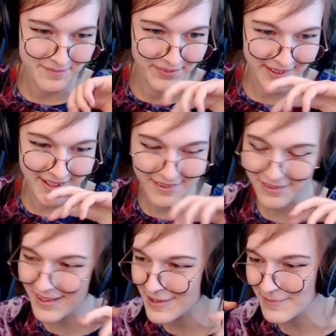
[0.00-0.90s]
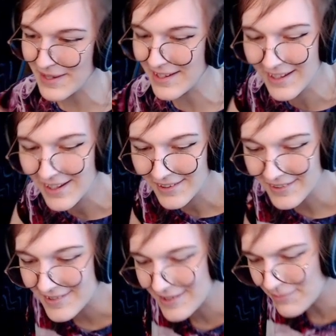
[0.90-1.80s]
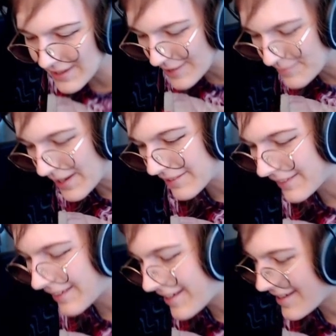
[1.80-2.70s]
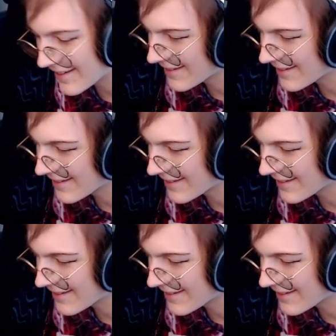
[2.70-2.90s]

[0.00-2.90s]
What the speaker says: things being like something about like